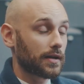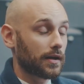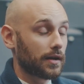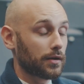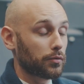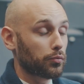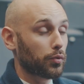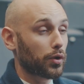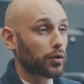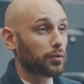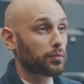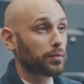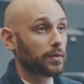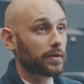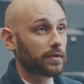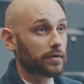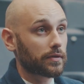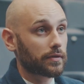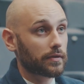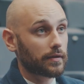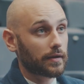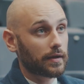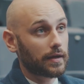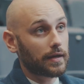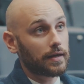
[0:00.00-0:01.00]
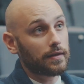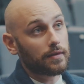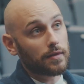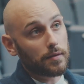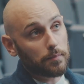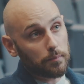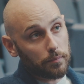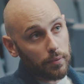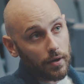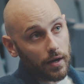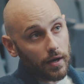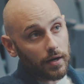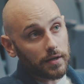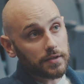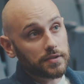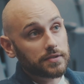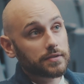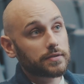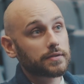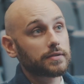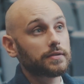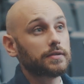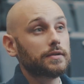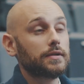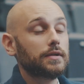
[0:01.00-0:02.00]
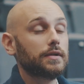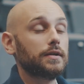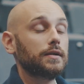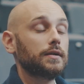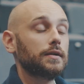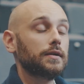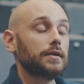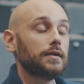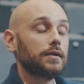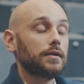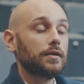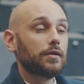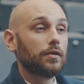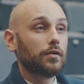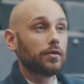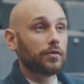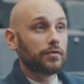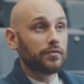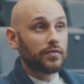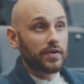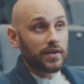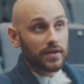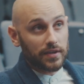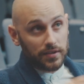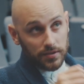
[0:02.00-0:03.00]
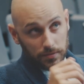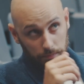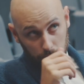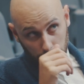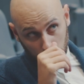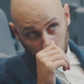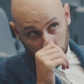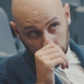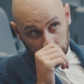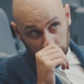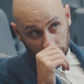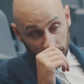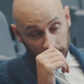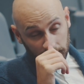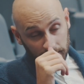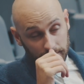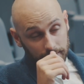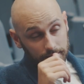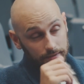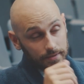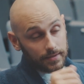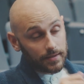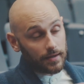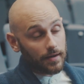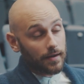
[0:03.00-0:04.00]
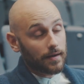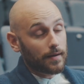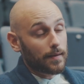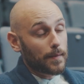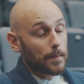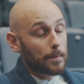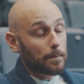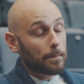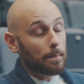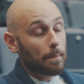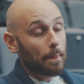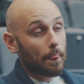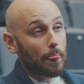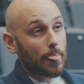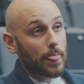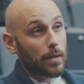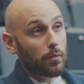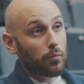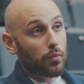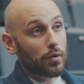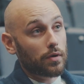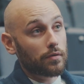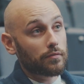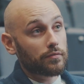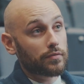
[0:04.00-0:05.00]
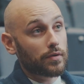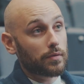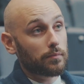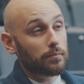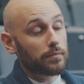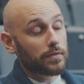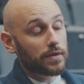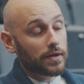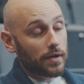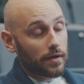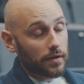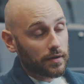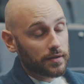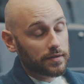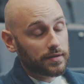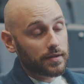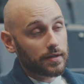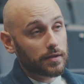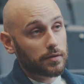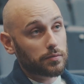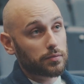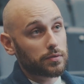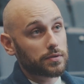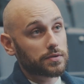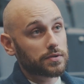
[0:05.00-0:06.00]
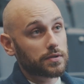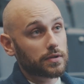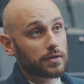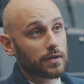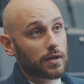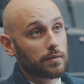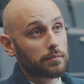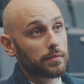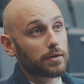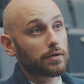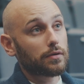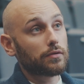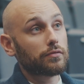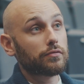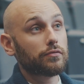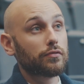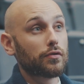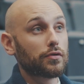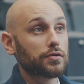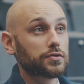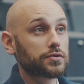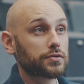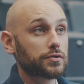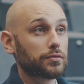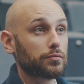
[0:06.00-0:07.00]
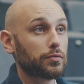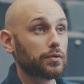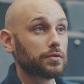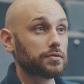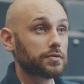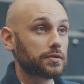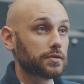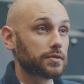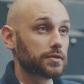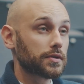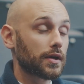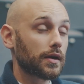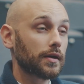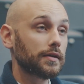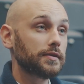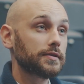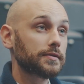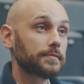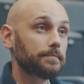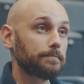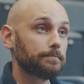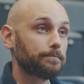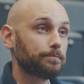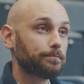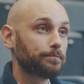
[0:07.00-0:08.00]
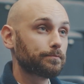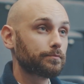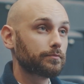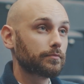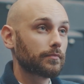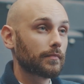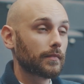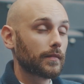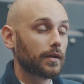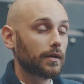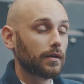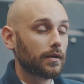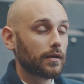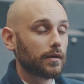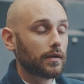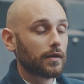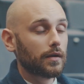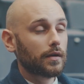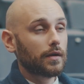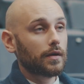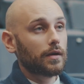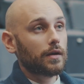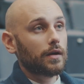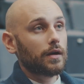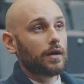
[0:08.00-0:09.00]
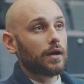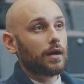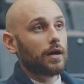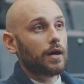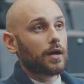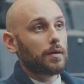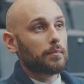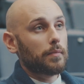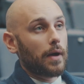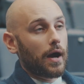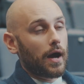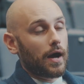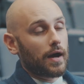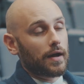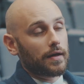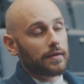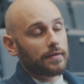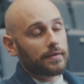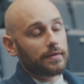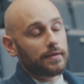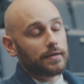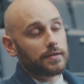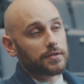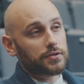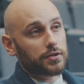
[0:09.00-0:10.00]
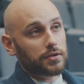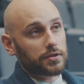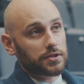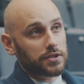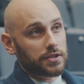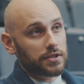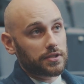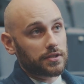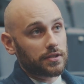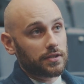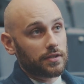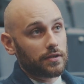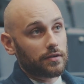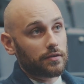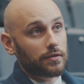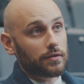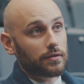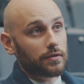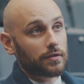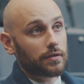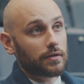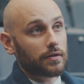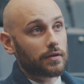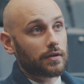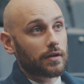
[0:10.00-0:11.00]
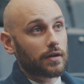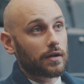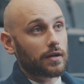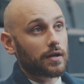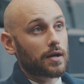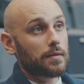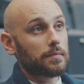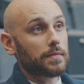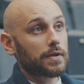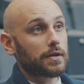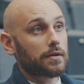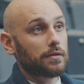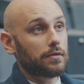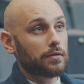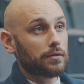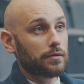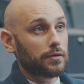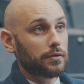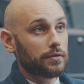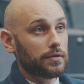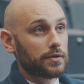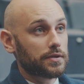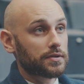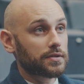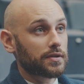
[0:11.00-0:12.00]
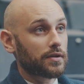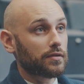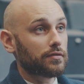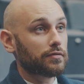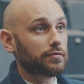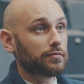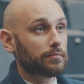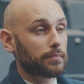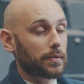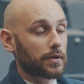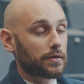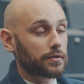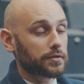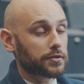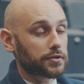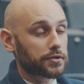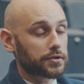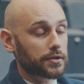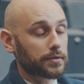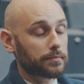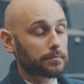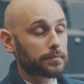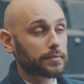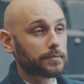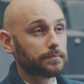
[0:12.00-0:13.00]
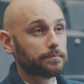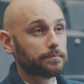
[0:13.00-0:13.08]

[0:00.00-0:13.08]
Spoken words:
that I'd worked with in the past on various projects. One of them, the architect, was a company called Foster Wilson Size, and the structural engineer, a company called Goody Self Partnership.